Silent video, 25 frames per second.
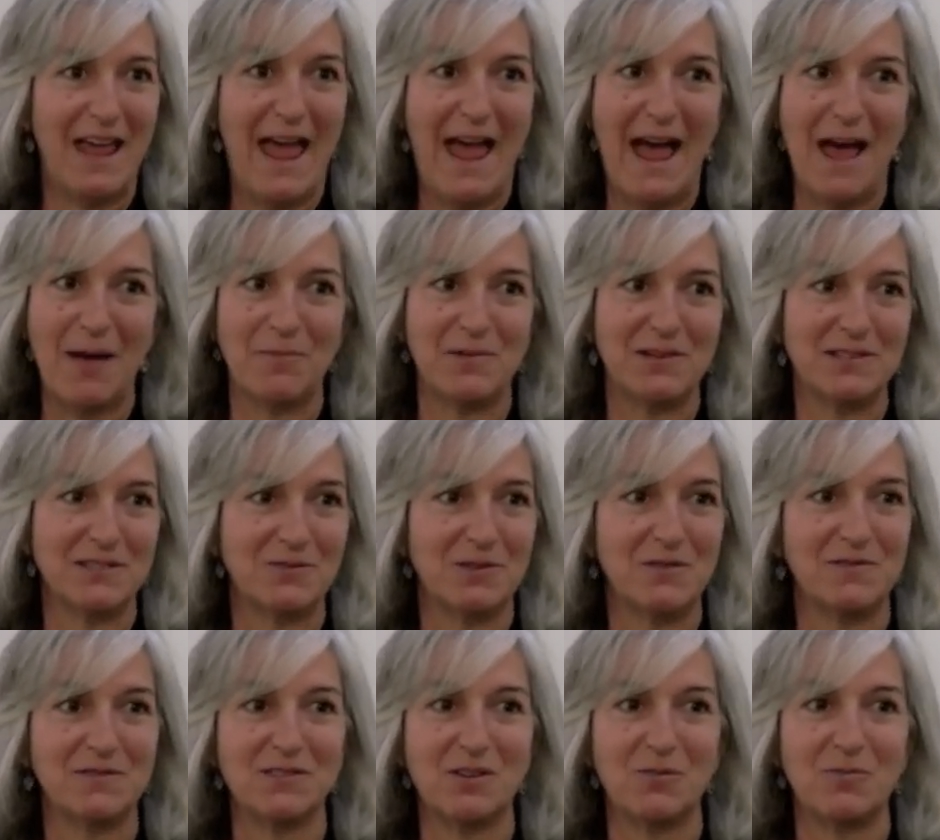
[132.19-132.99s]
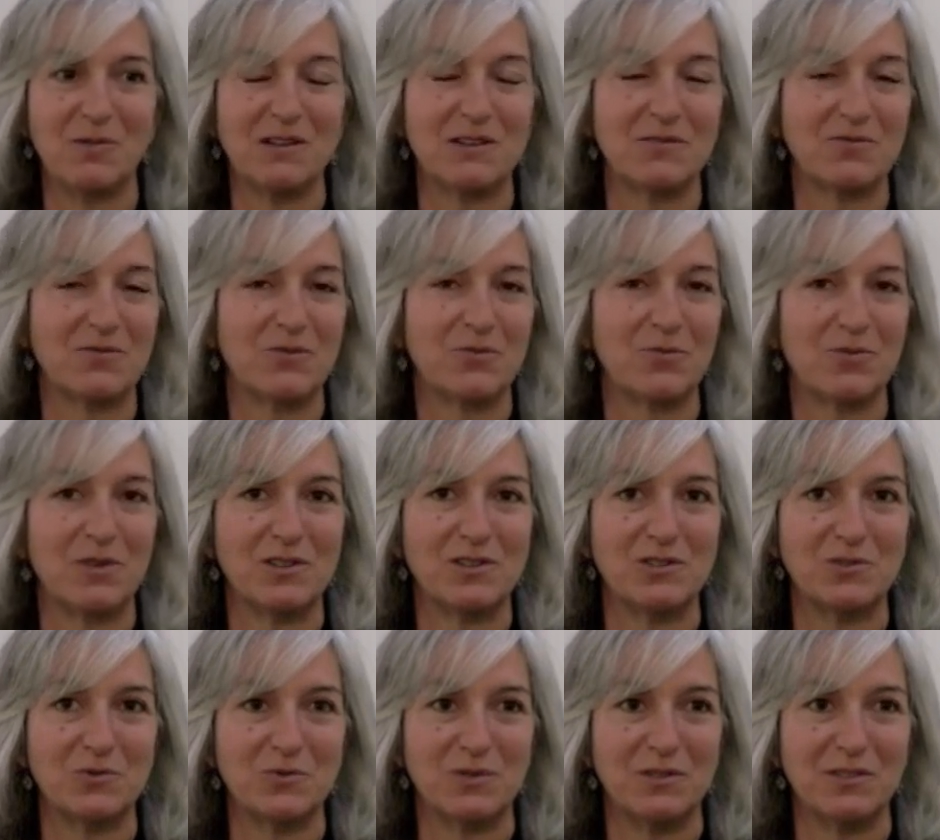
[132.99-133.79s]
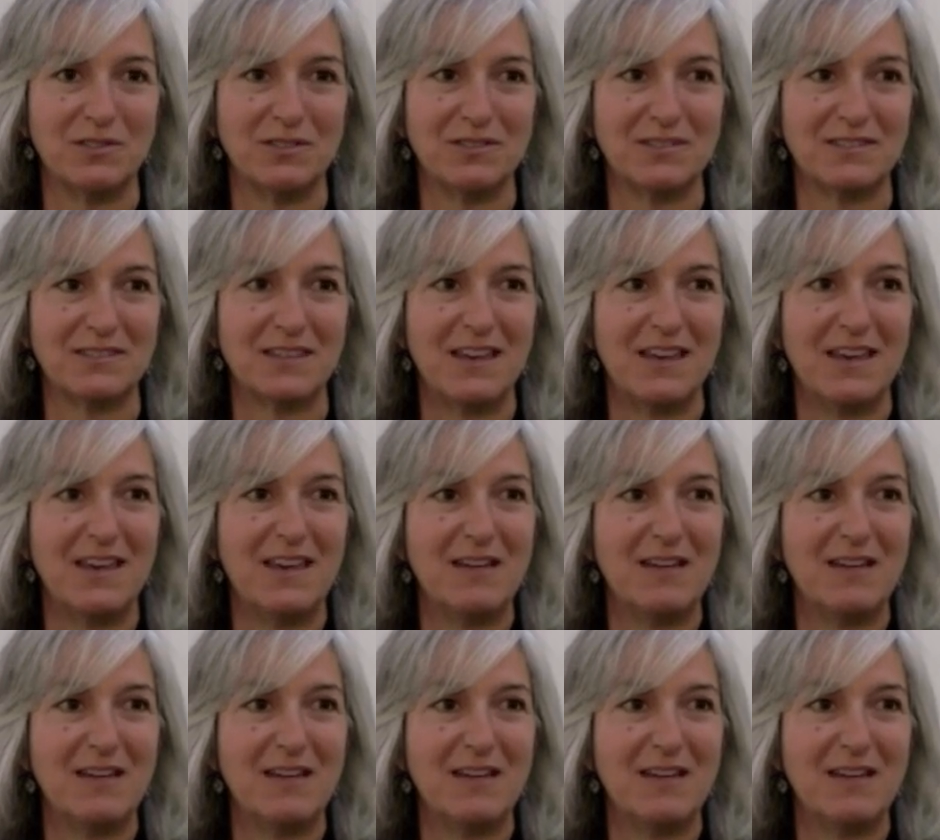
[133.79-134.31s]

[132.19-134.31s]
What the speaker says: habits, we have so many different rituals,